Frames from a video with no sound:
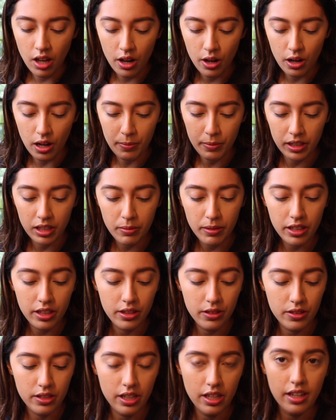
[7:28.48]
I'm gonna be
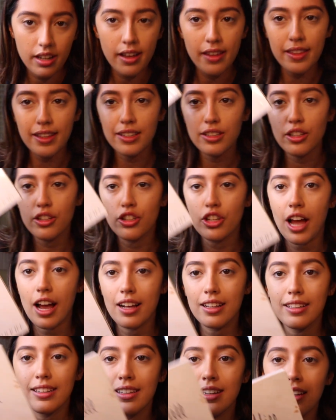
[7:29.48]
using this
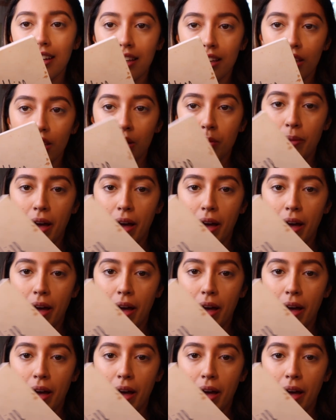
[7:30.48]
Jaclyn Hill